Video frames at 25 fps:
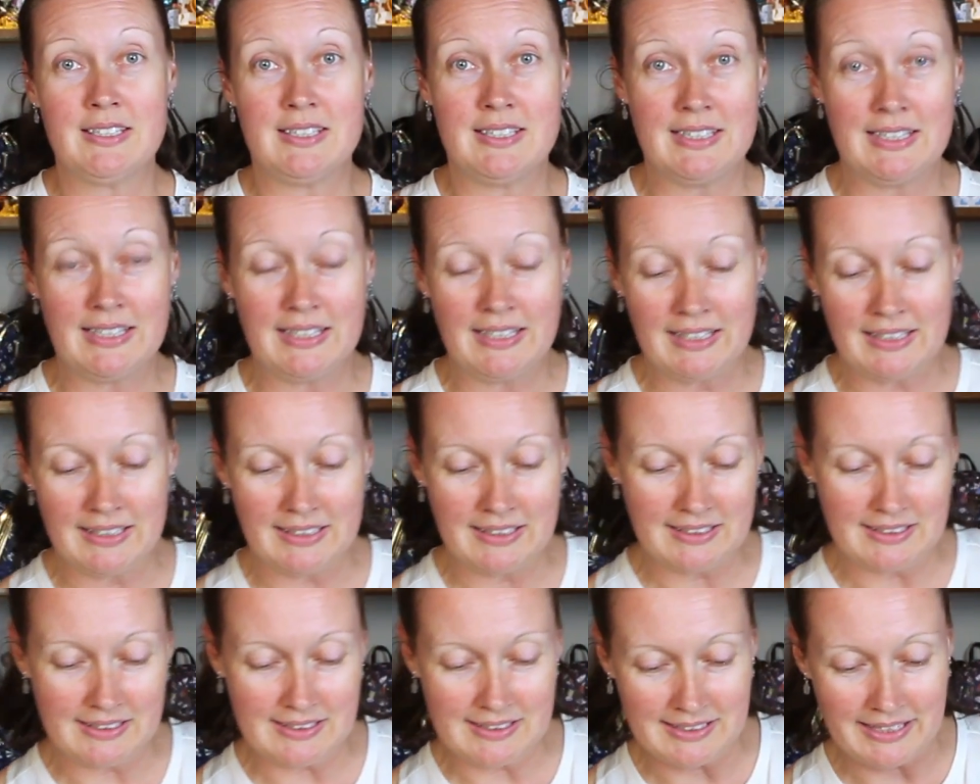see
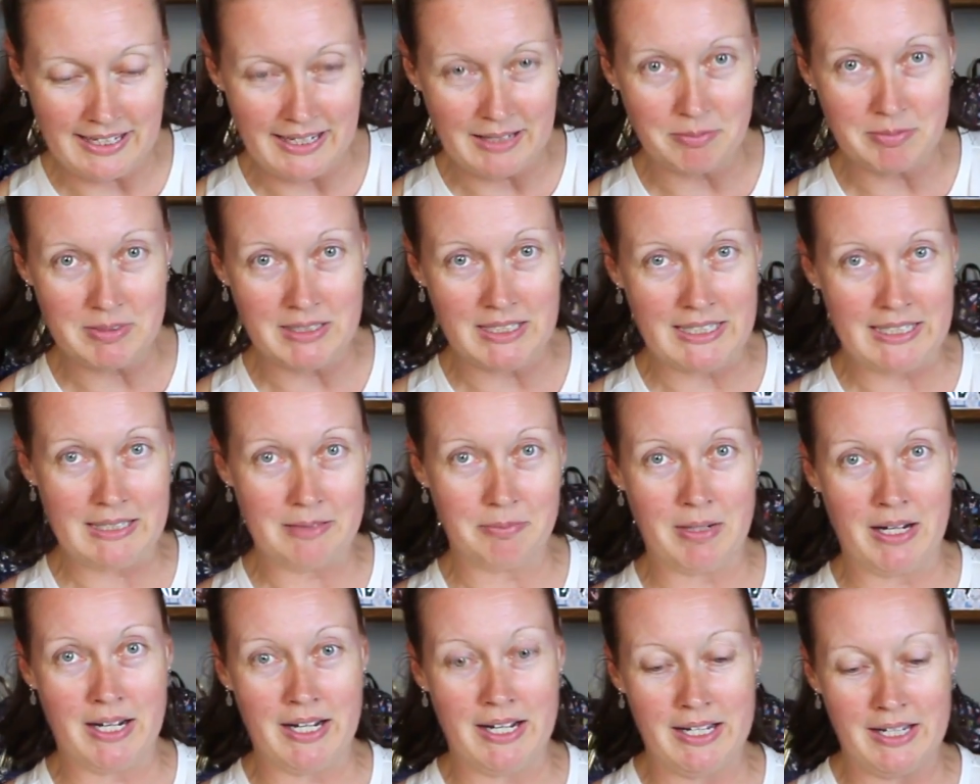it the same
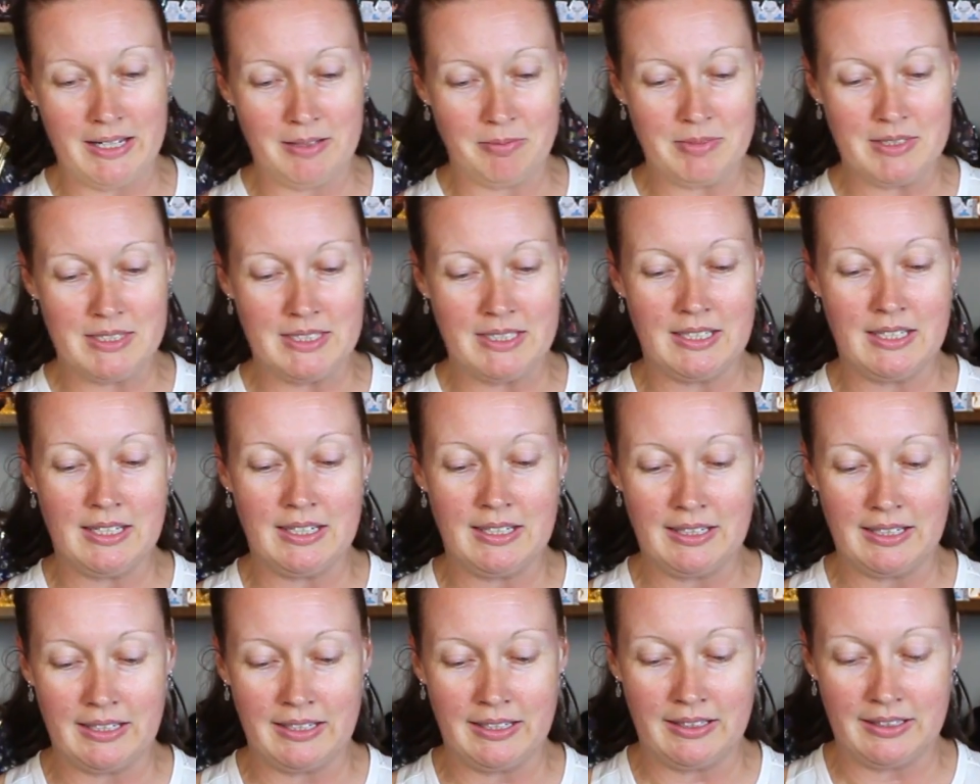time I'm
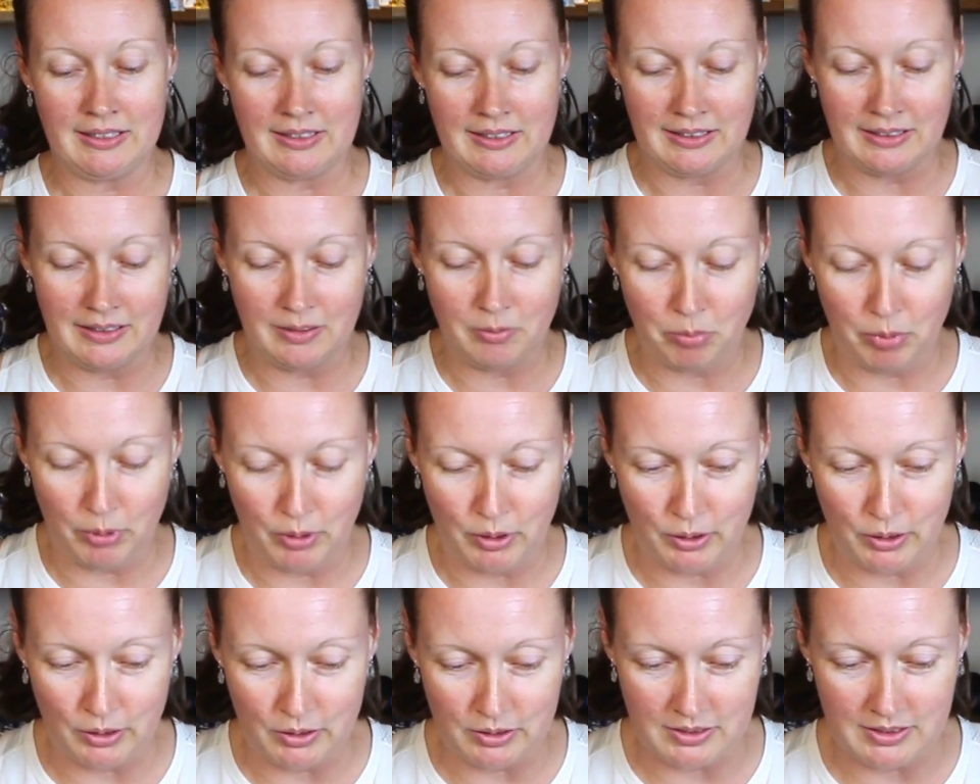seeing it in
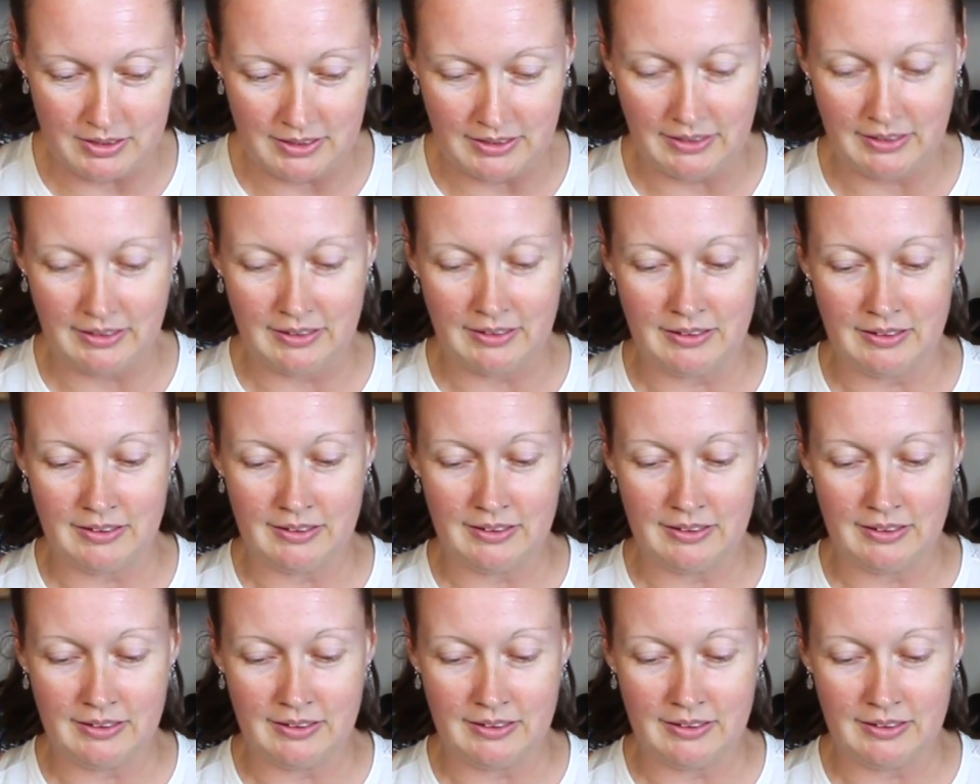person.